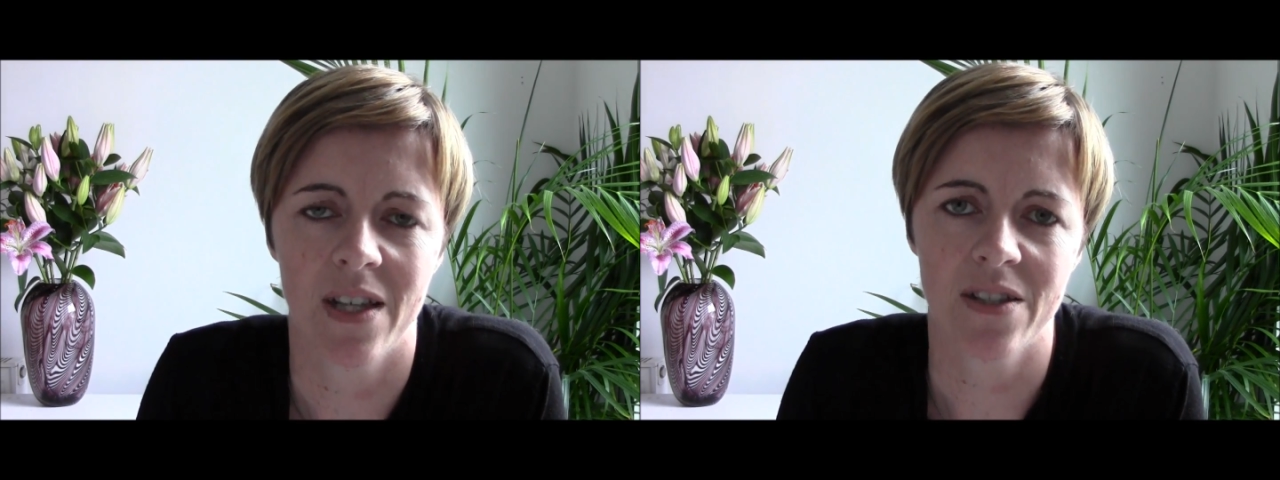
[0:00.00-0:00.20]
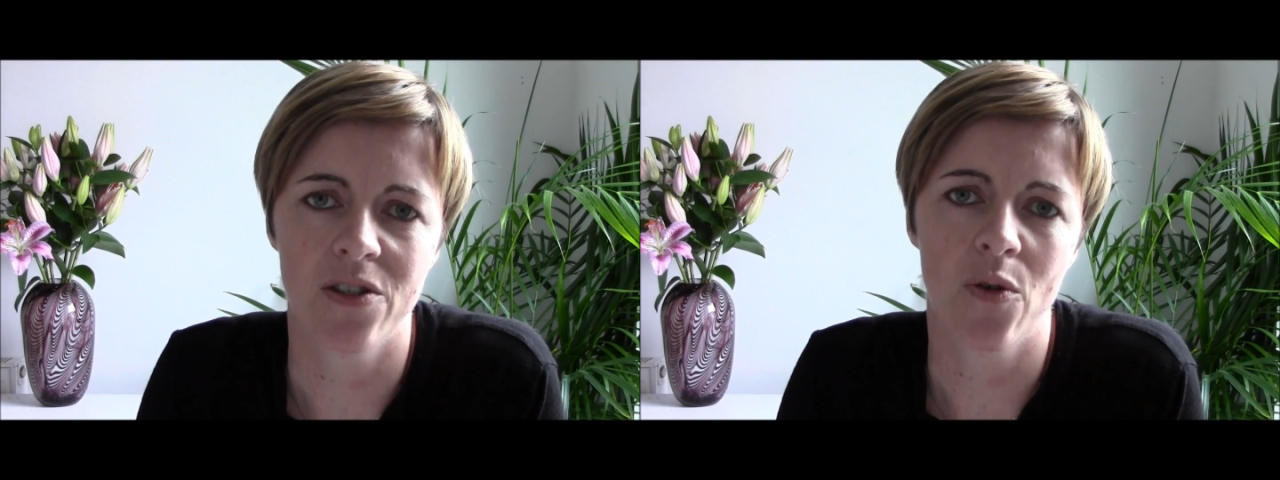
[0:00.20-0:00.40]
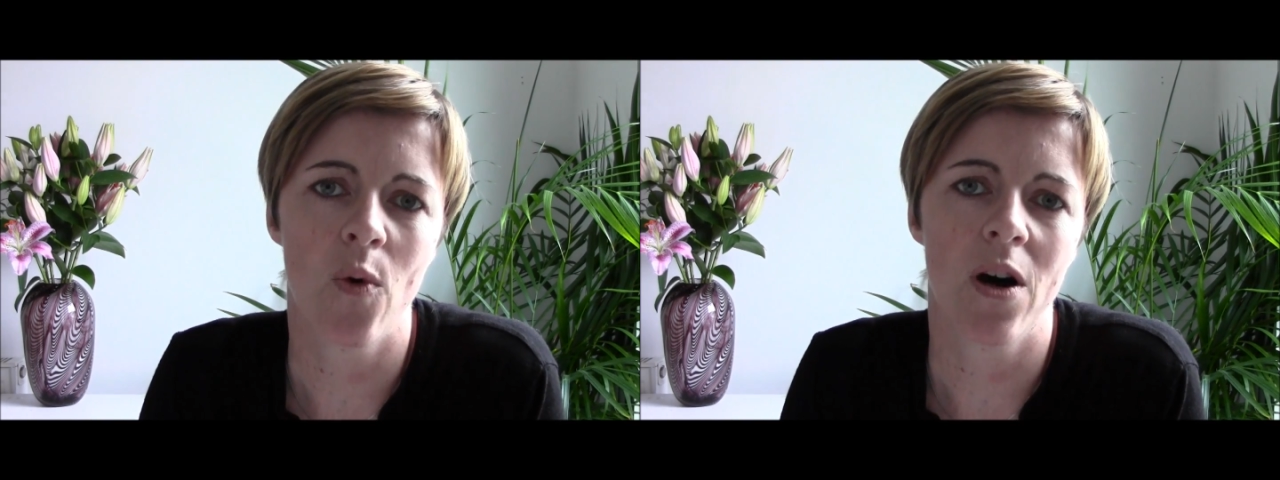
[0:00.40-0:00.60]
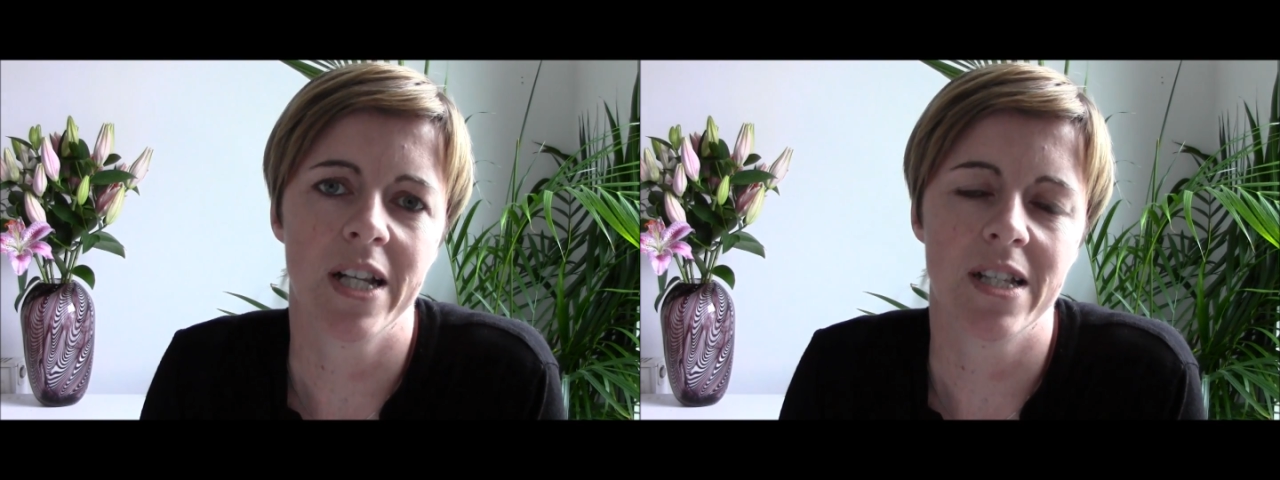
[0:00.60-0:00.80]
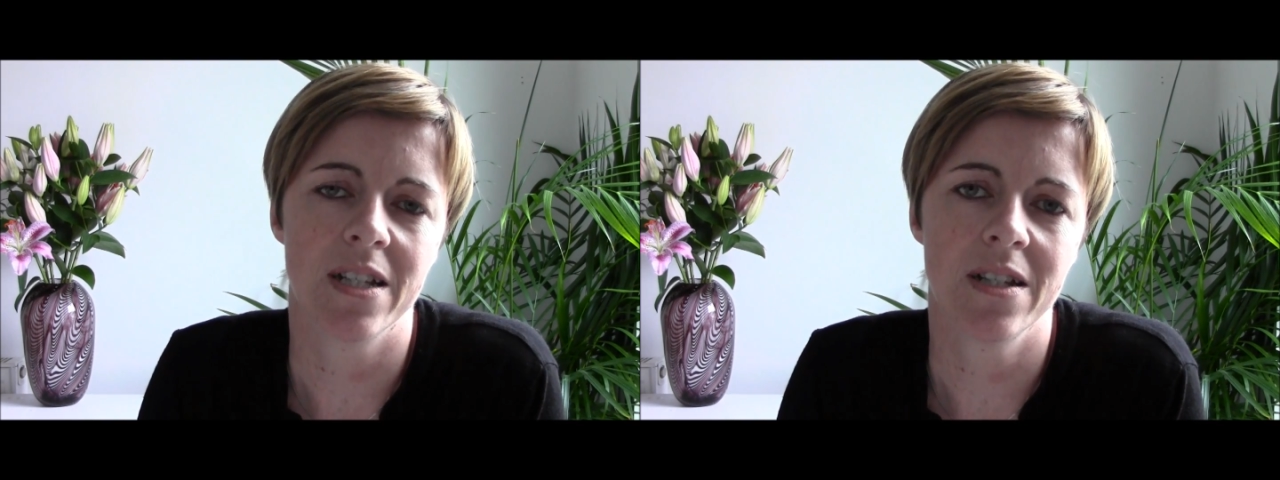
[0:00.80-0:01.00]
that's not what I
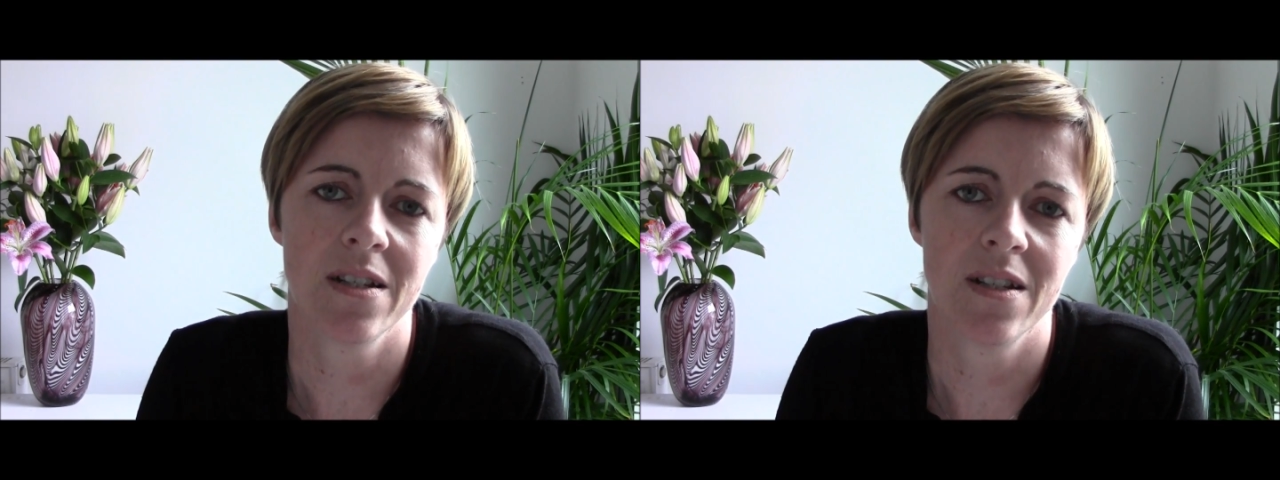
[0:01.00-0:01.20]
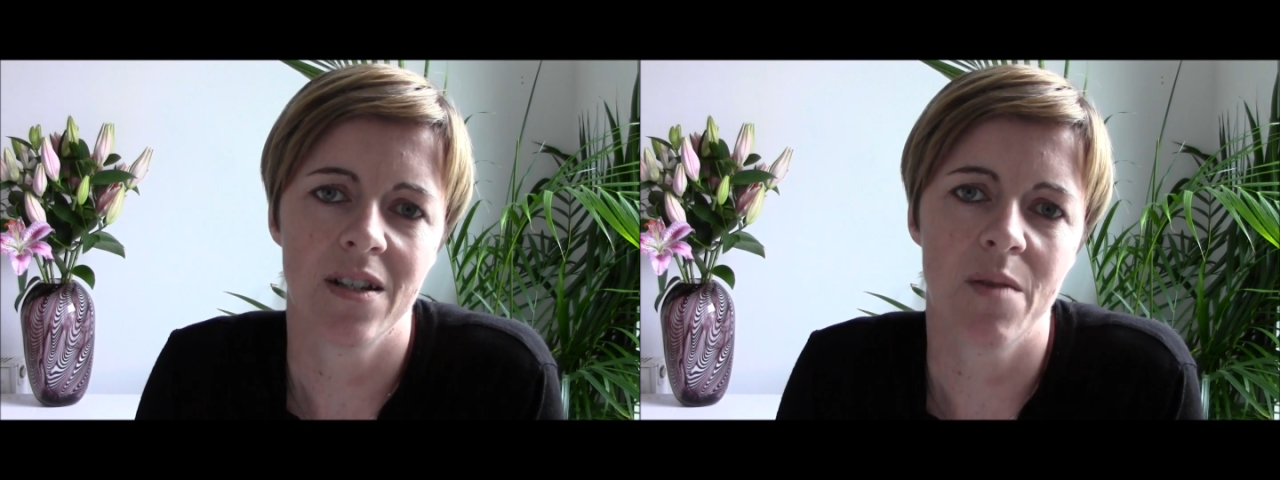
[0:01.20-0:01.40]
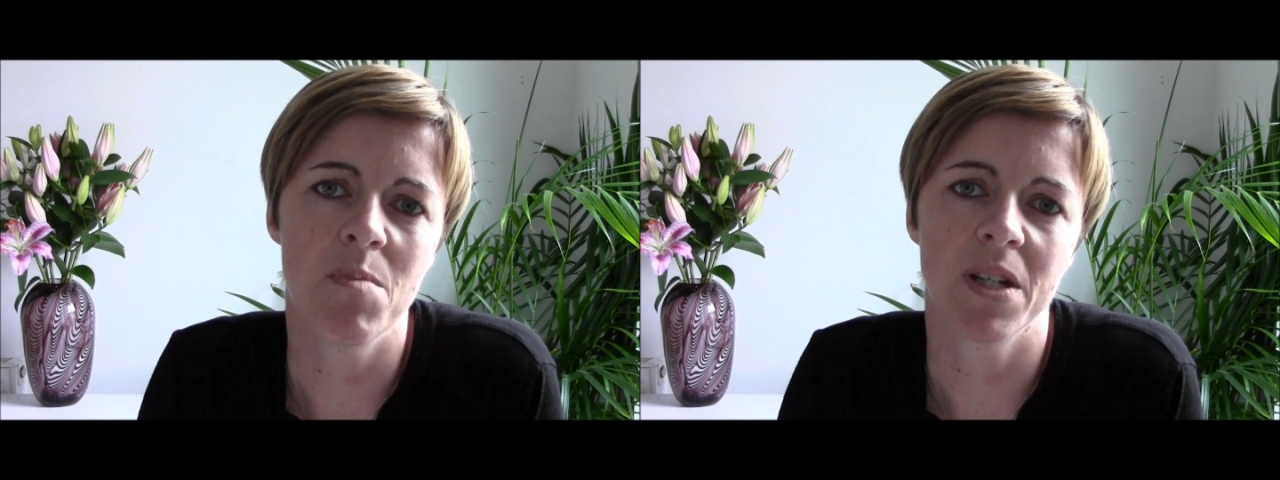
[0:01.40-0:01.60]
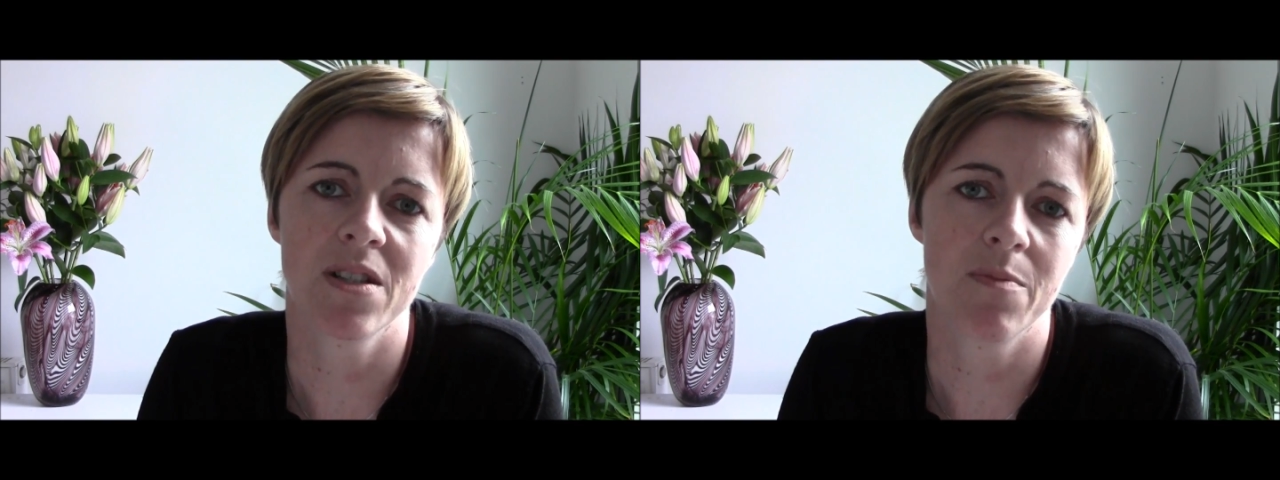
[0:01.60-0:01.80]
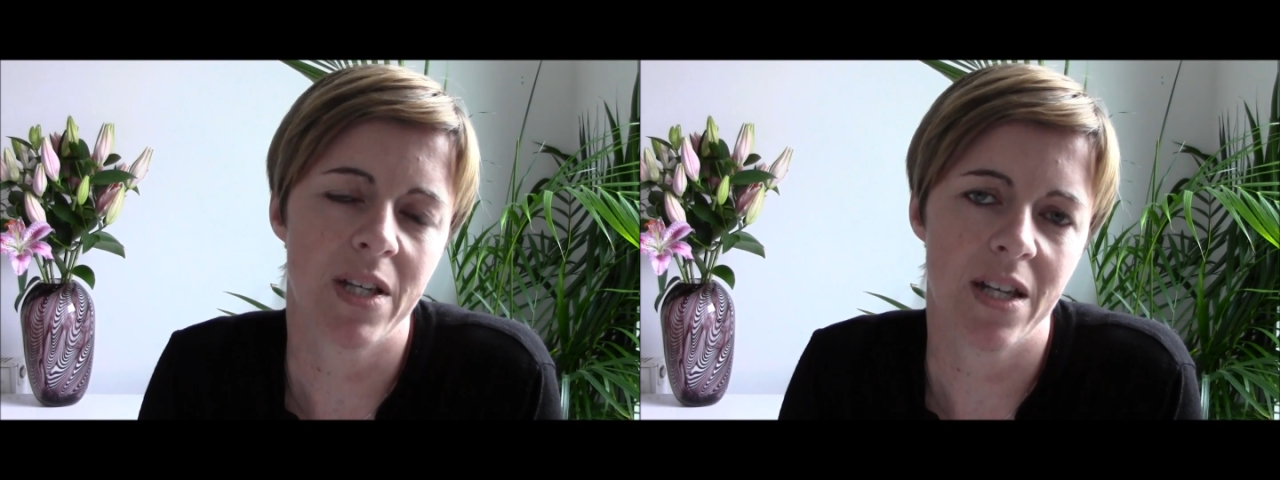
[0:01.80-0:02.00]
did, I
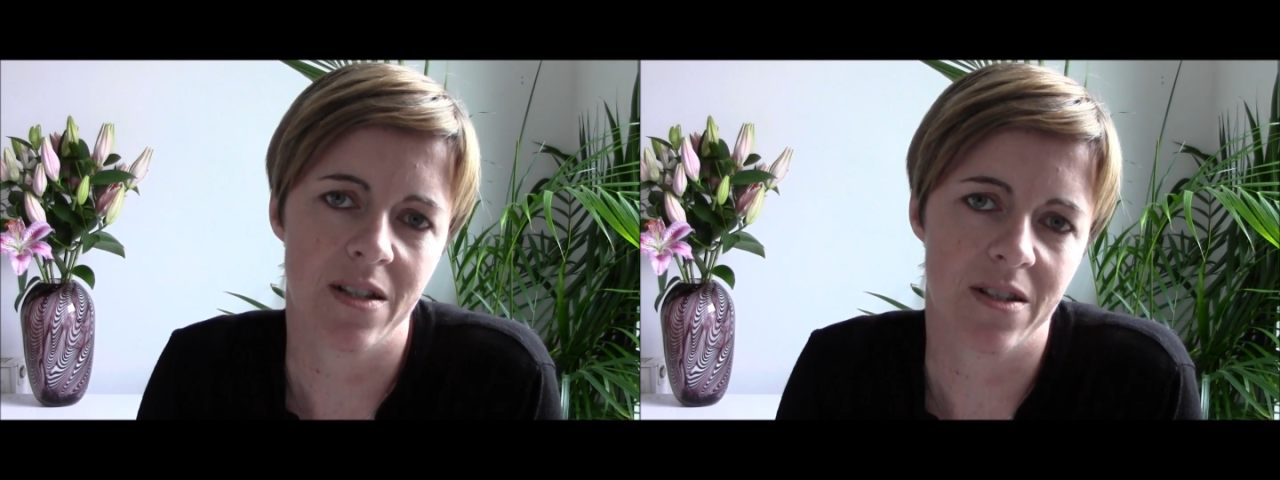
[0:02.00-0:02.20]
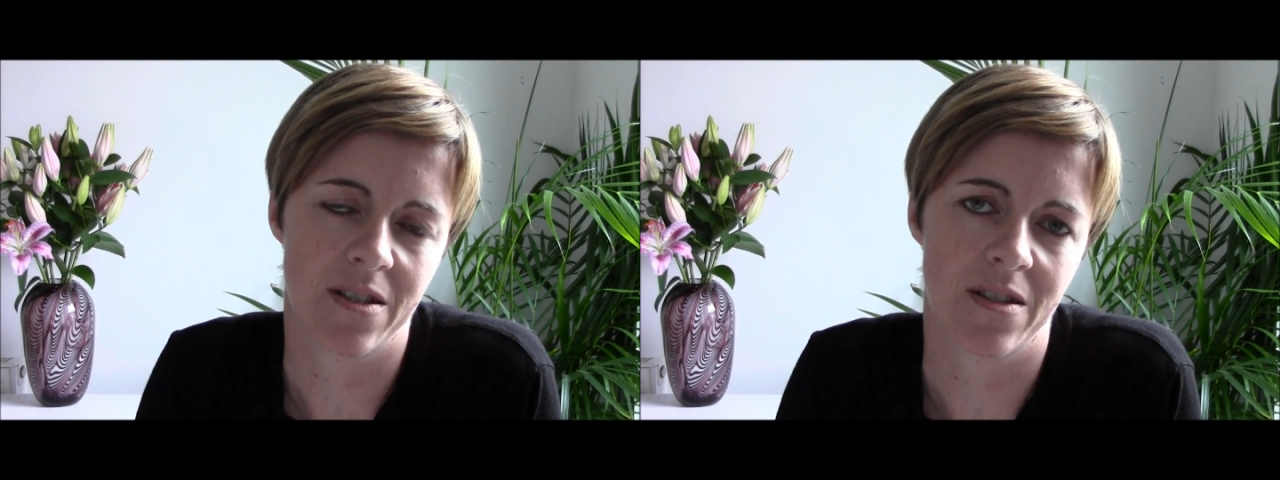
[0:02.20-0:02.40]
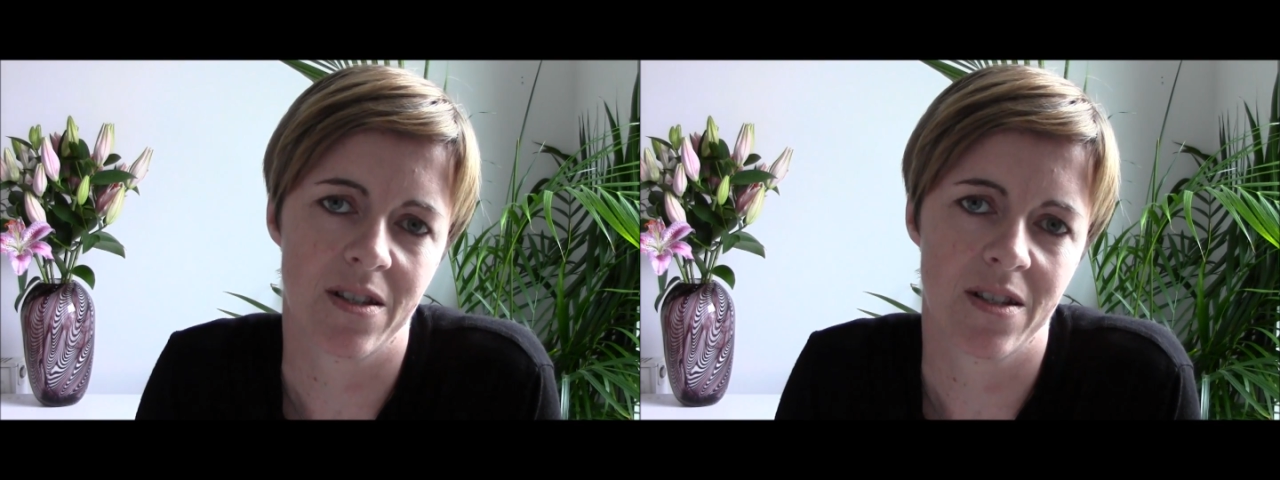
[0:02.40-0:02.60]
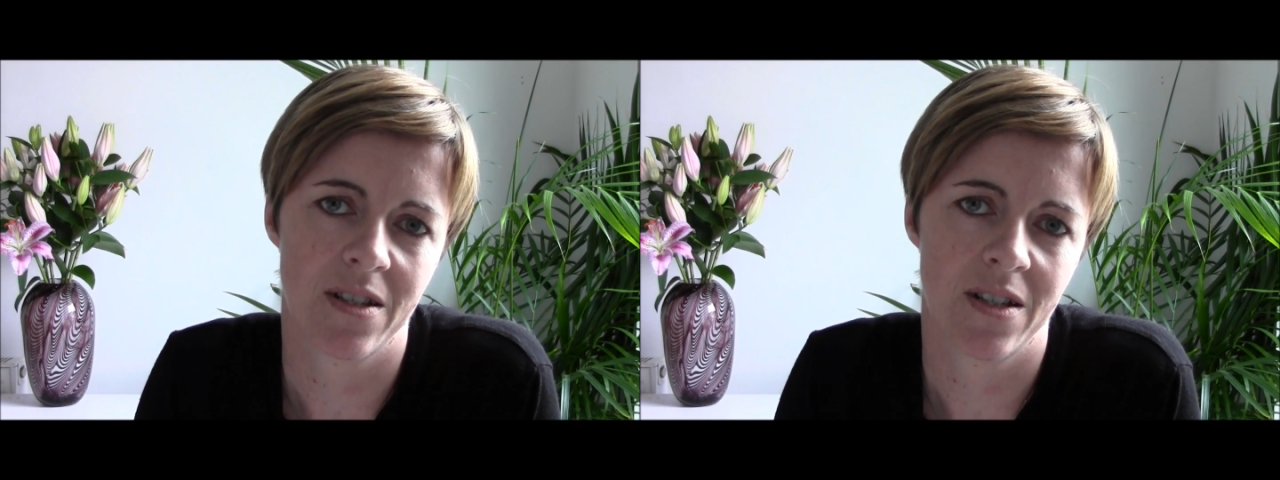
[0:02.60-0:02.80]
must be innocent.